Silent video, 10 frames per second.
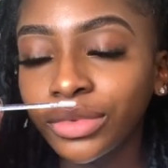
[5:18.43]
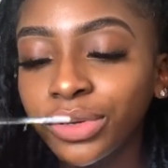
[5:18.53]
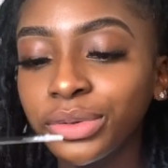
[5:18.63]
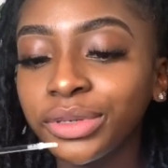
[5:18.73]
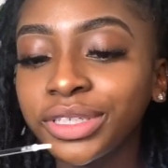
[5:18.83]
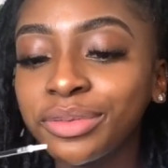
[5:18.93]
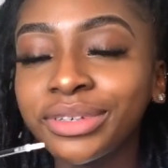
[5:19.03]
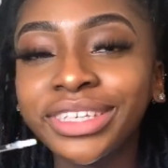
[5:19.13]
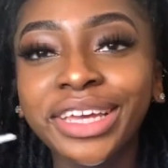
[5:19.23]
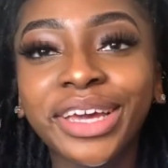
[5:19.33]
Oh, this smells
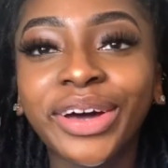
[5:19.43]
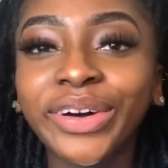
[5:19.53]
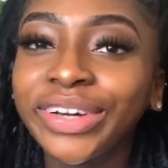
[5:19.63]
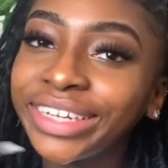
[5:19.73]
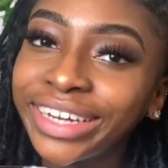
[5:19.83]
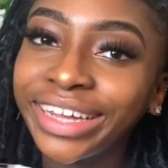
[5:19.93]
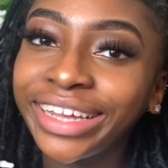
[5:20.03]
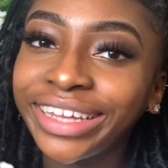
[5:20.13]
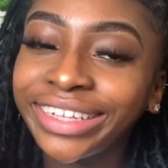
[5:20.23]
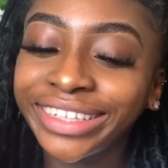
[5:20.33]
like
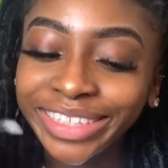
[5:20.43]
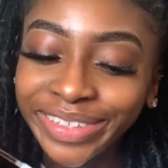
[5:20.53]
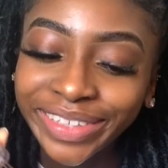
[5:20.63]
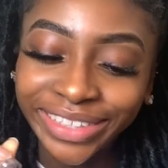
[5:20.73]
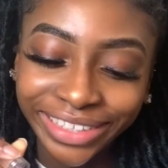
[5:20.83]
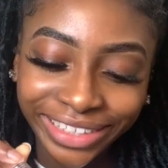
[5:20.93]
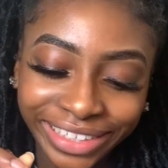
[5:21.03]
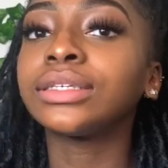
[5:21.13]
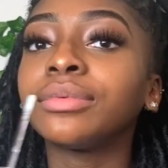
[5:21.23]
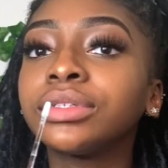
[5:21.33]
coconut. This smells good.
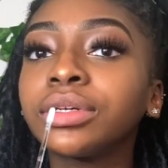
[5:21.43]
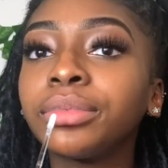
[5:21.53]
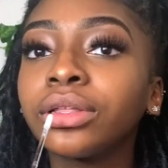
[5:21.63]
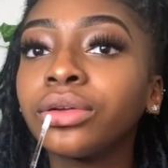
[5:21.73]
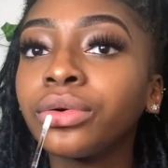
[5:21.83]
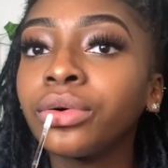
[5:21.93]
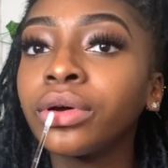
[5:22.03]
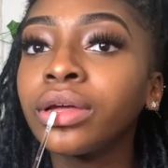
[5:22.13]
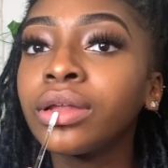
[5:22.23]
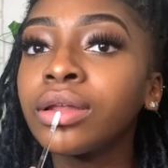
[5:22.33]
So I'm just gonna put a little
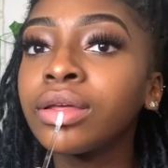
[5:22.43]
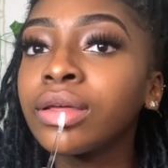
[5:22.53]
on.